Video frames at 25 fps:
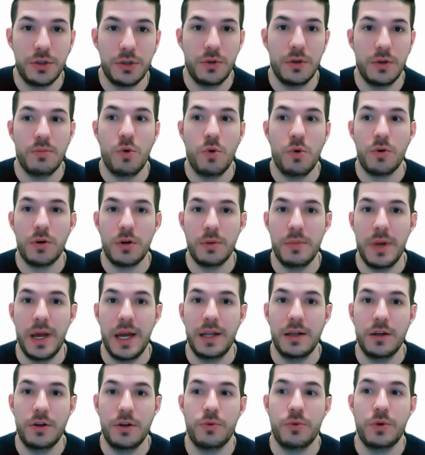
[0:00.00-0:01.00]
So the more
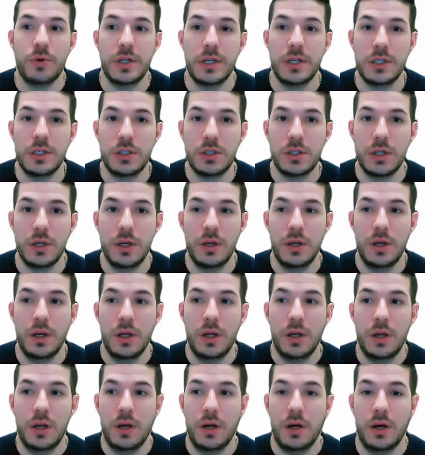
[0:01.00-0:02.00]
demand there is,
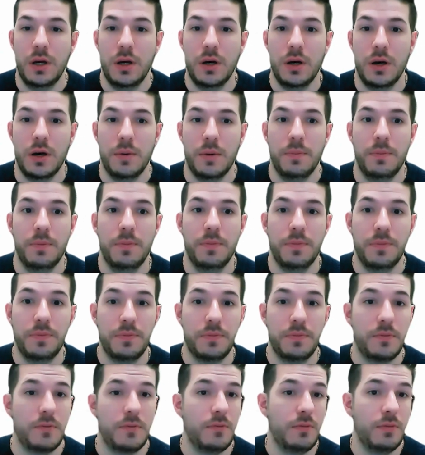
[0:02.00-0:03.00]
by
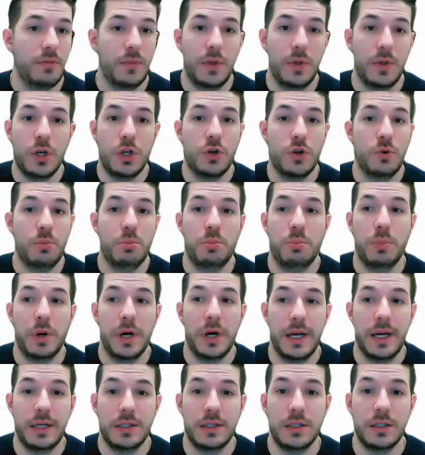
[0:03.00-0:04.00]

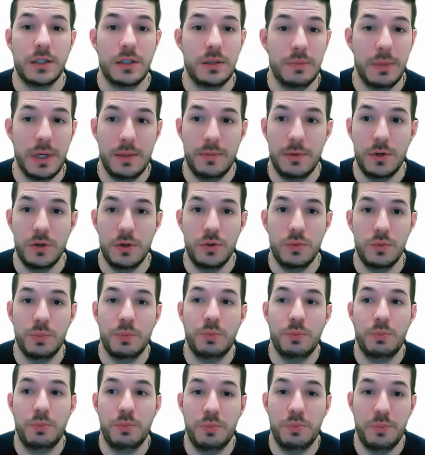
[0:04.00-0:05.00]
essence, maybe
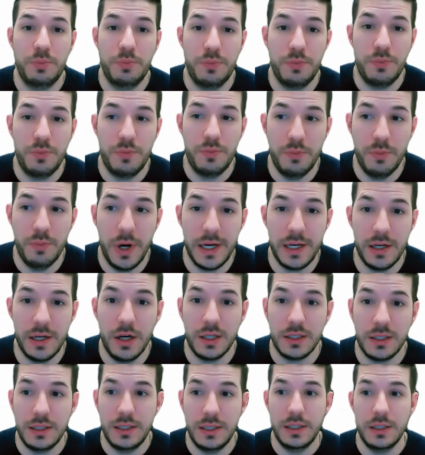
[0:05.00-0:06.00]
you might
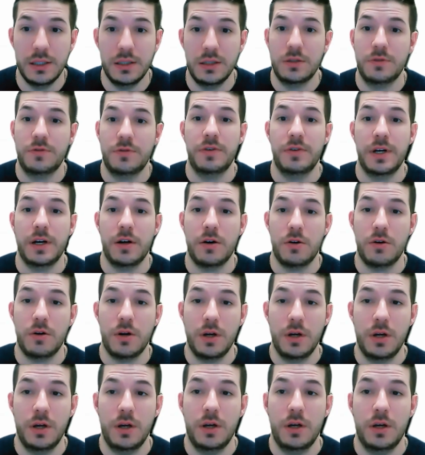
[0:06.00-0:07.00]
not see it as
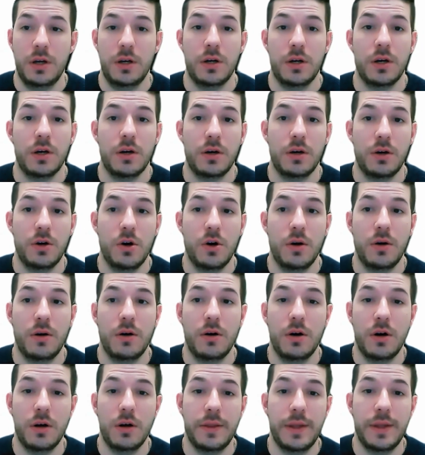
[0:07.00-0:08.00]
fair
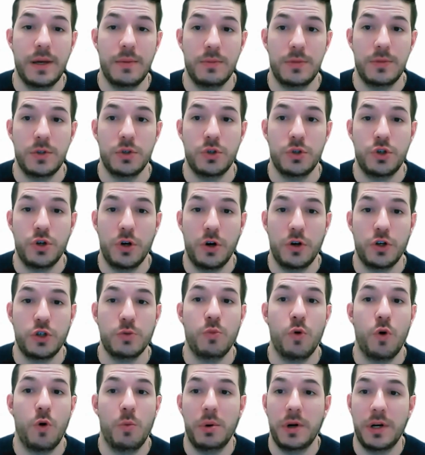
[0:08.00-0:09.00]
on them to
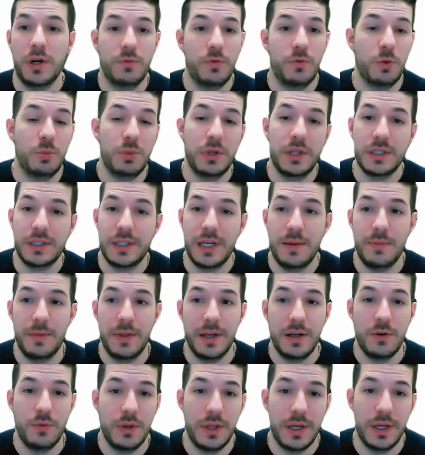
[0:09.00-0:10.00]
charge more, but it would be the same
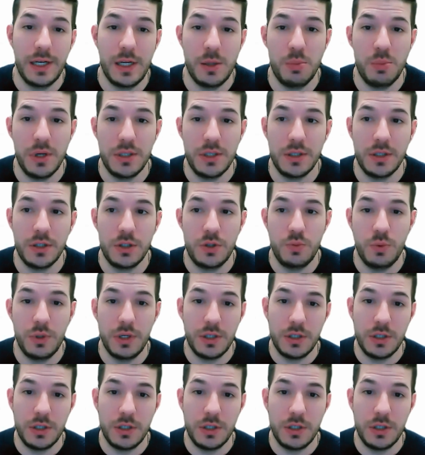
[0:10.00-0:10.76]
thing with any business.